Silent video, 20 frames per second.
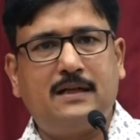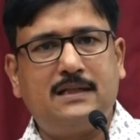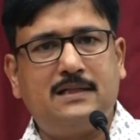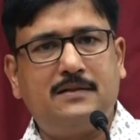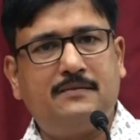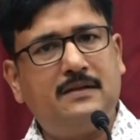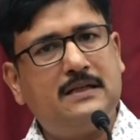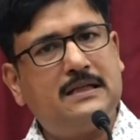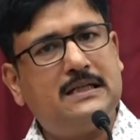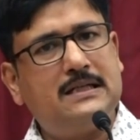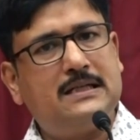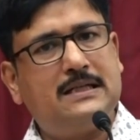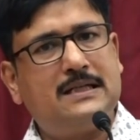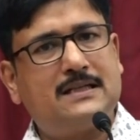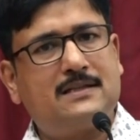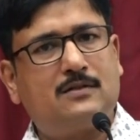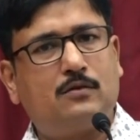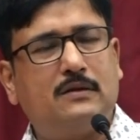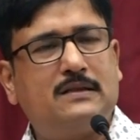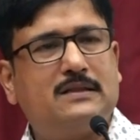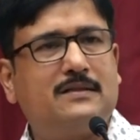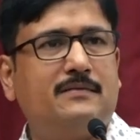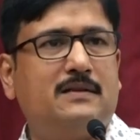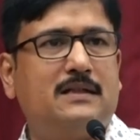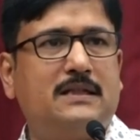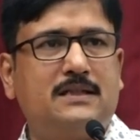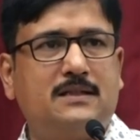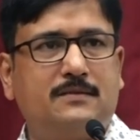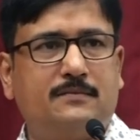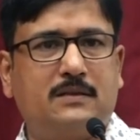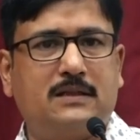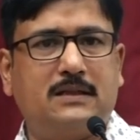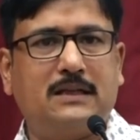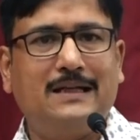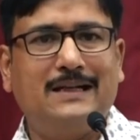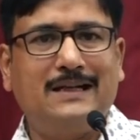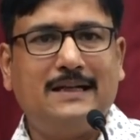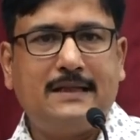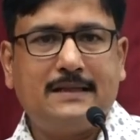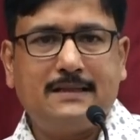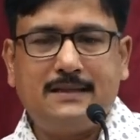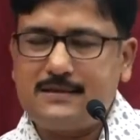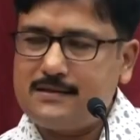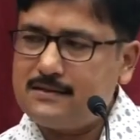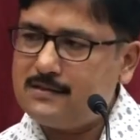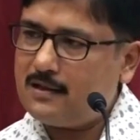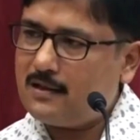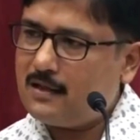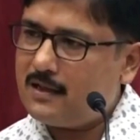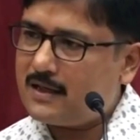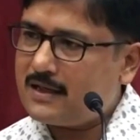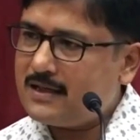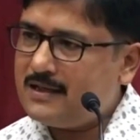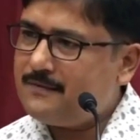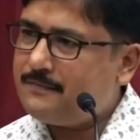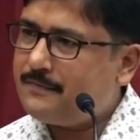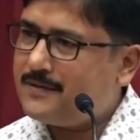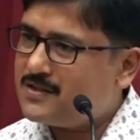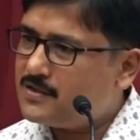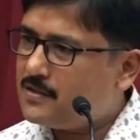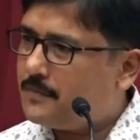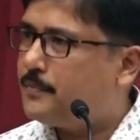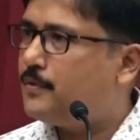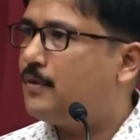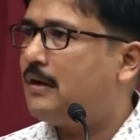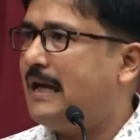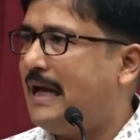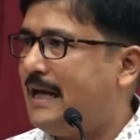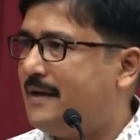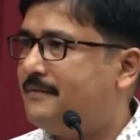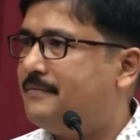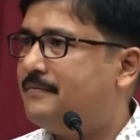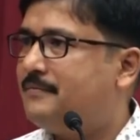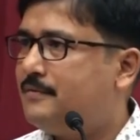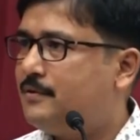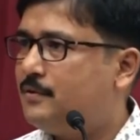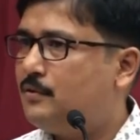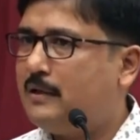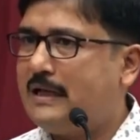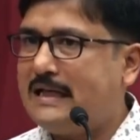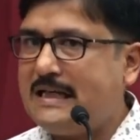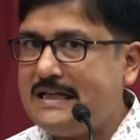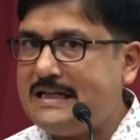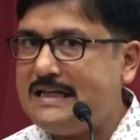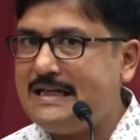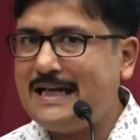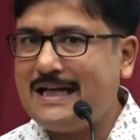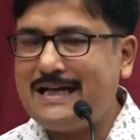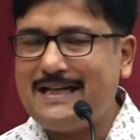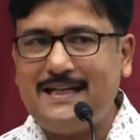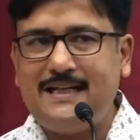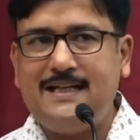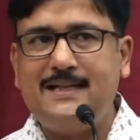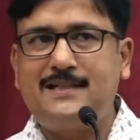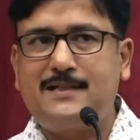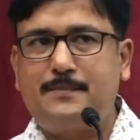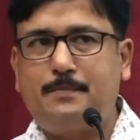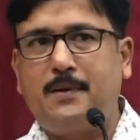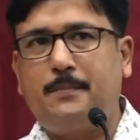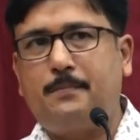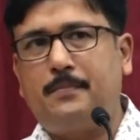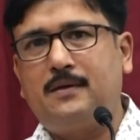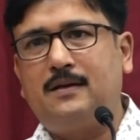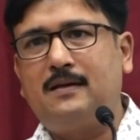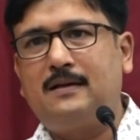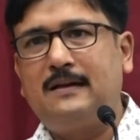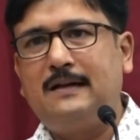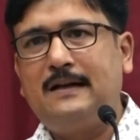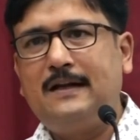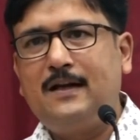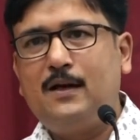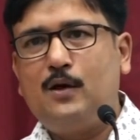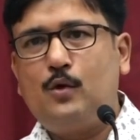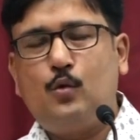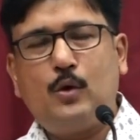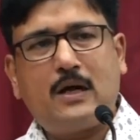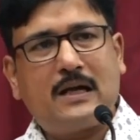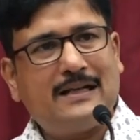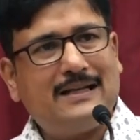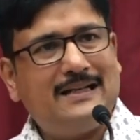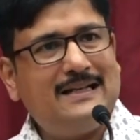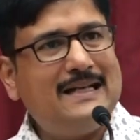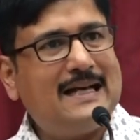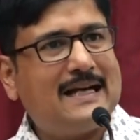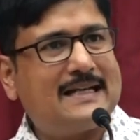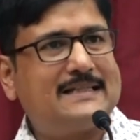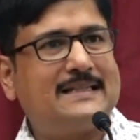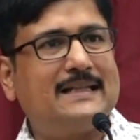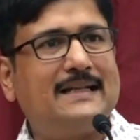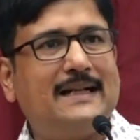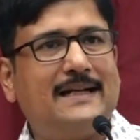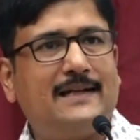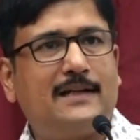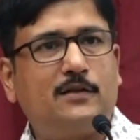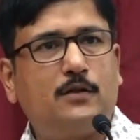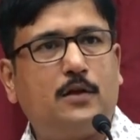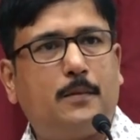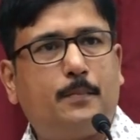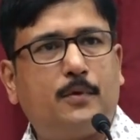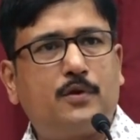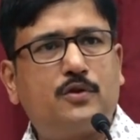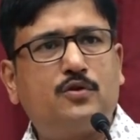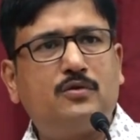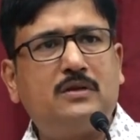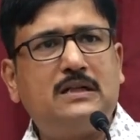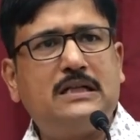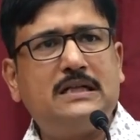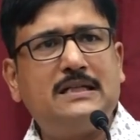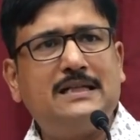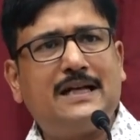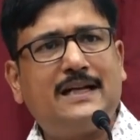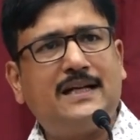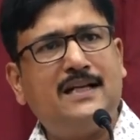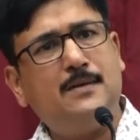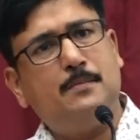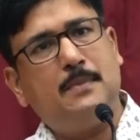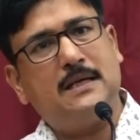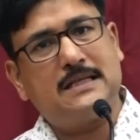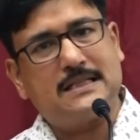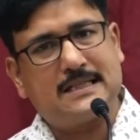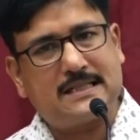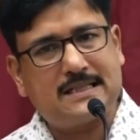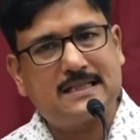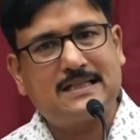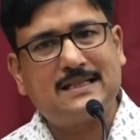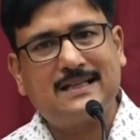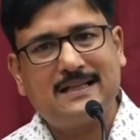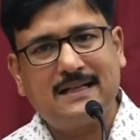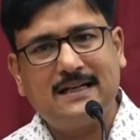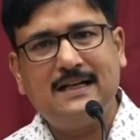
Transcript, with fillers: days a week, it takes all seven days a week. This is the learning phase of your life. You know, and India needs people who are really excellent, and the opportunities are immense.